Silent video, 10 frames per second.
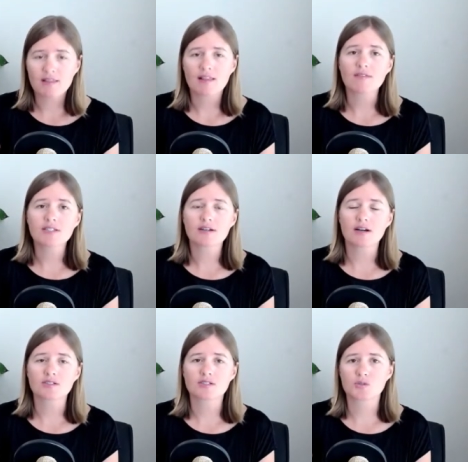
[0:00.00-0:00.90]
Love is a
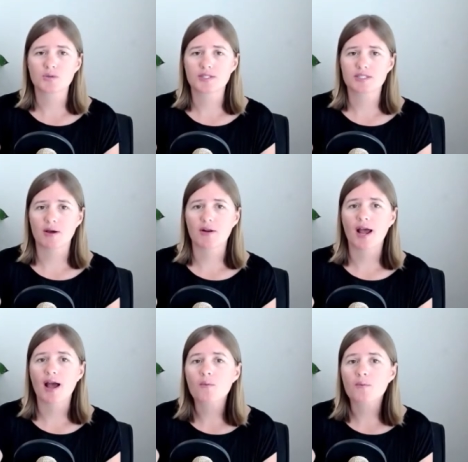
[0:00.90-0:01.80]
conscious choice about
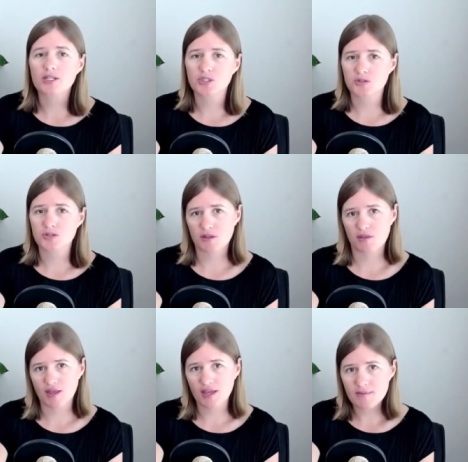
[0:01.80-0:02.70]
how we choose to
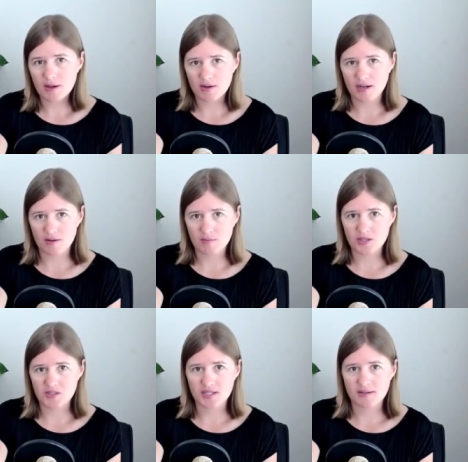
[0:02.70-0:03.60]
think about another
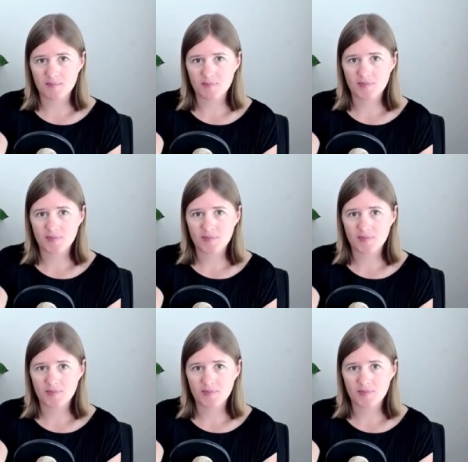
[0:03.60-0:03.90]
person.